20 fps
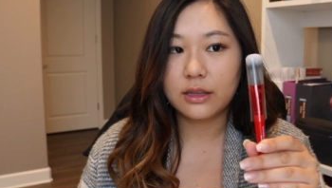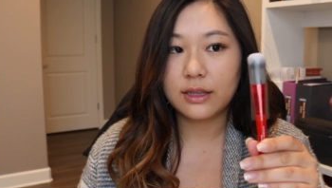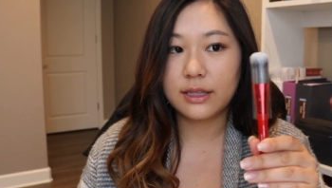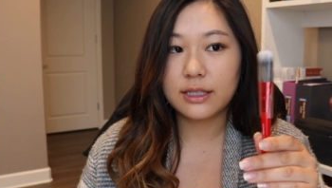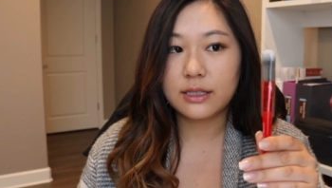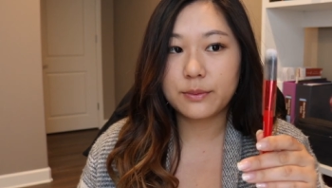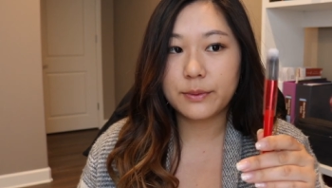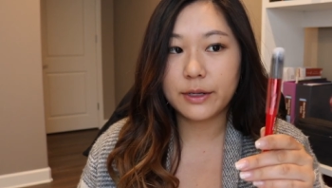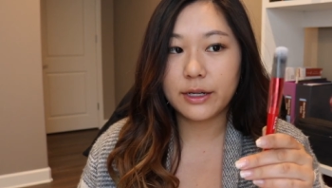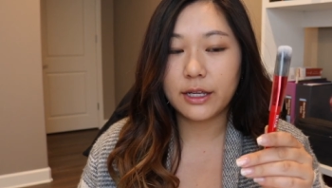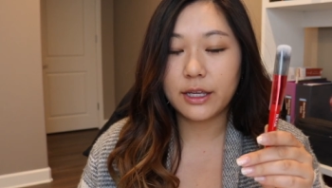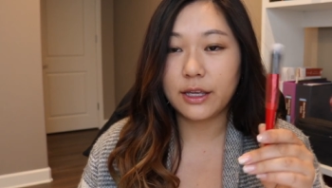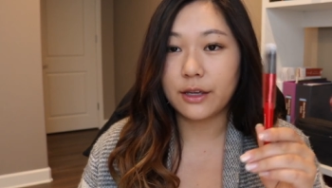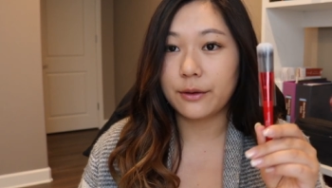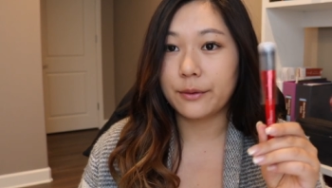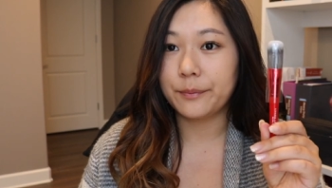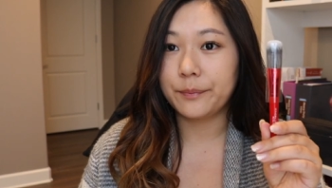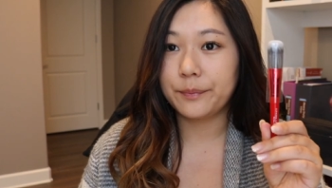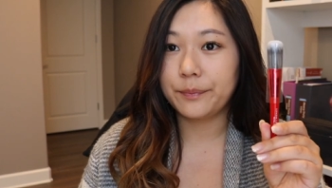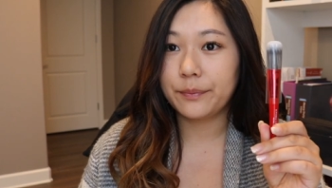That's pretty
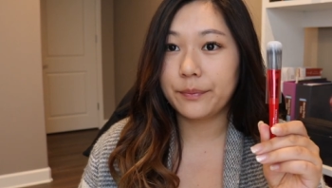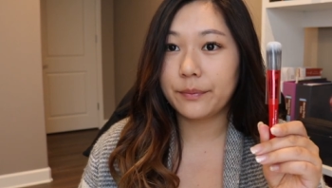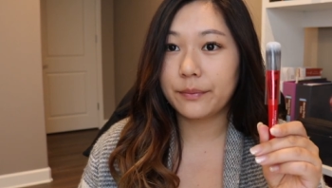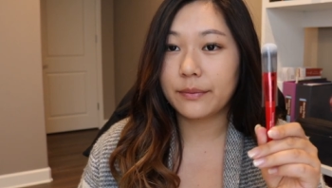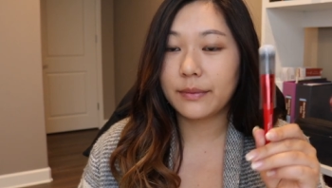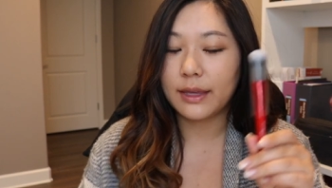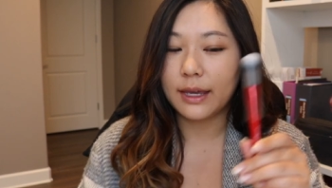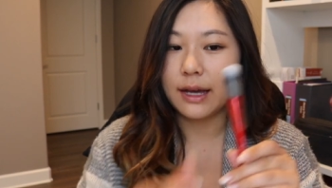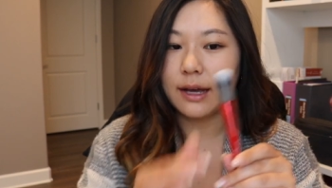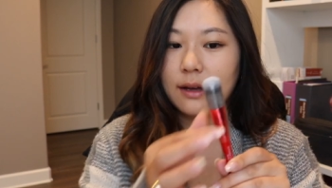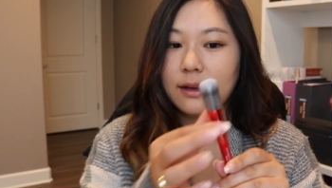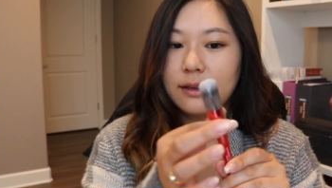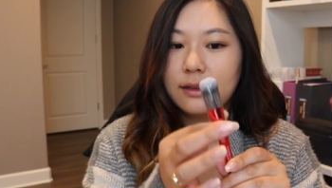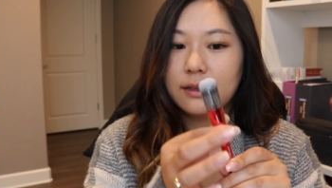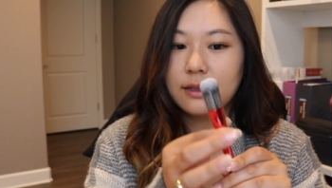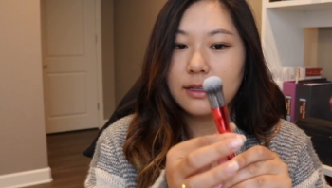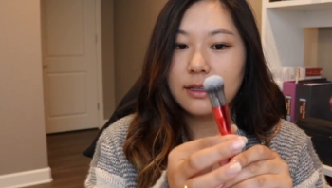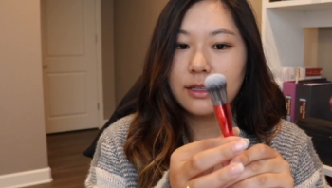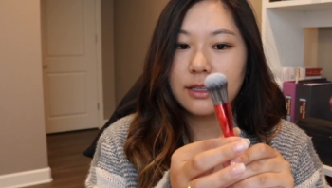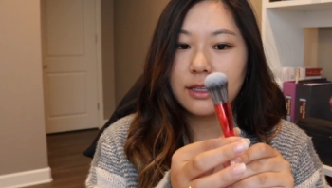cute. Yeah,
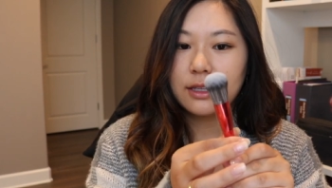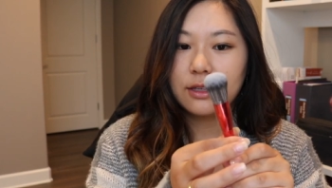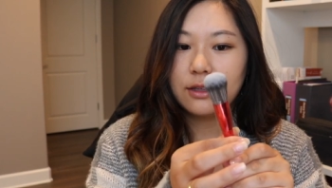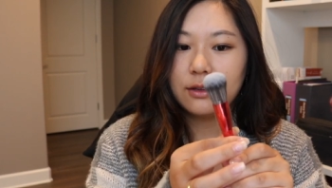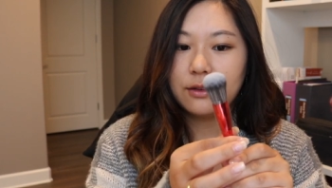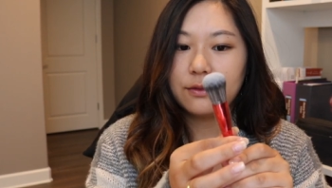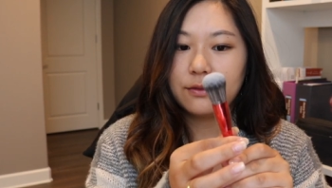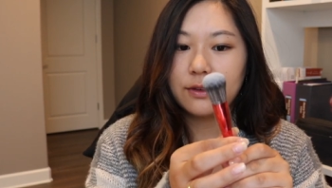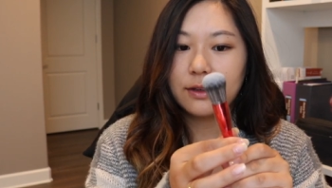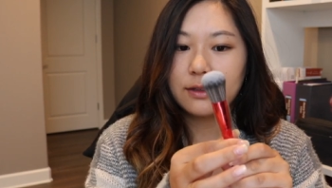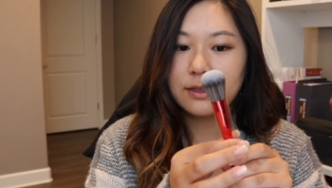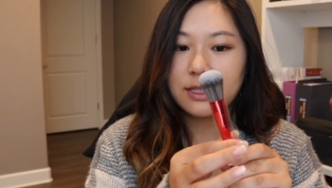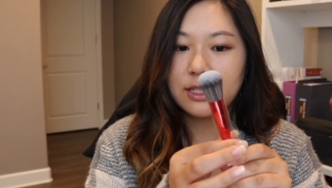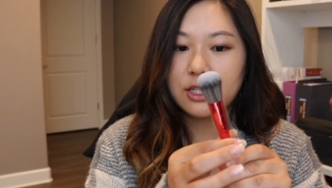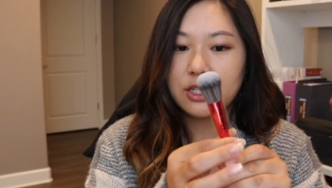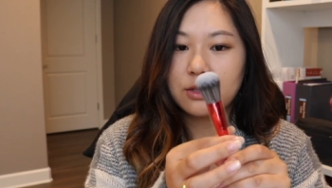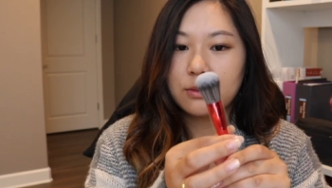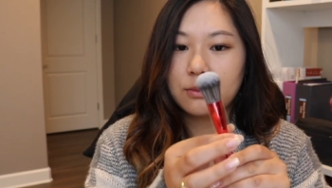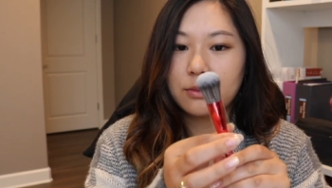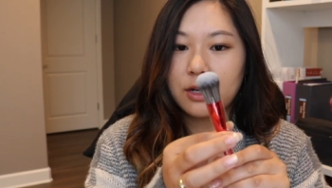cute
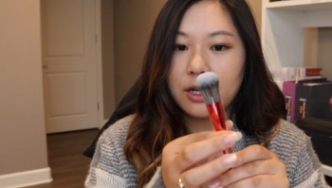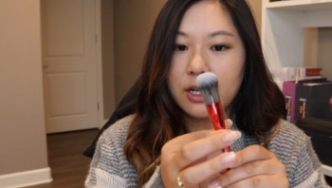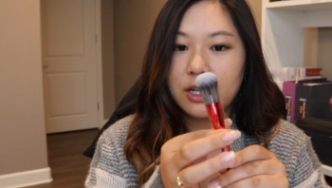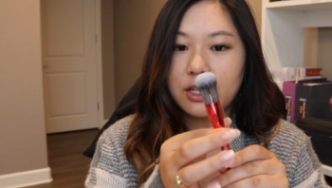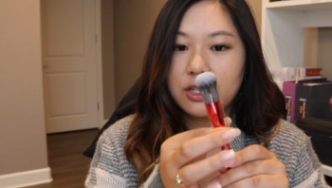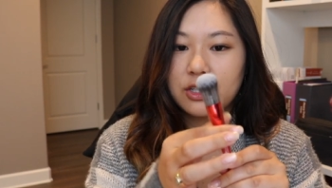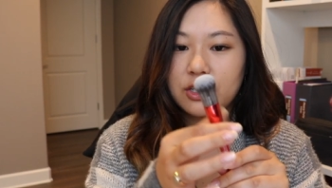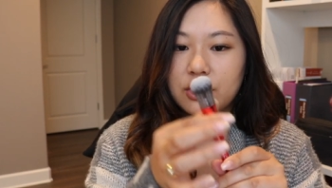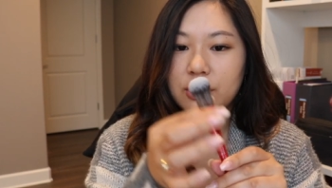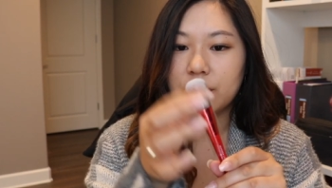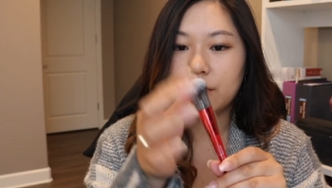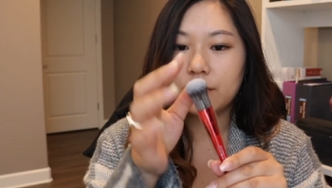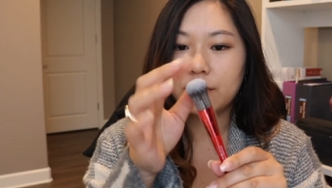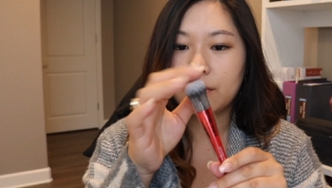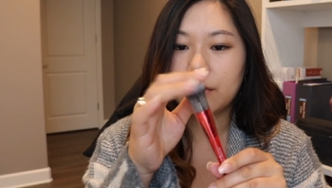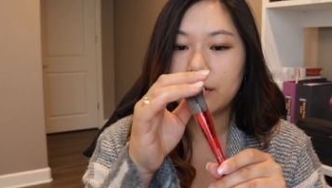foundation brush.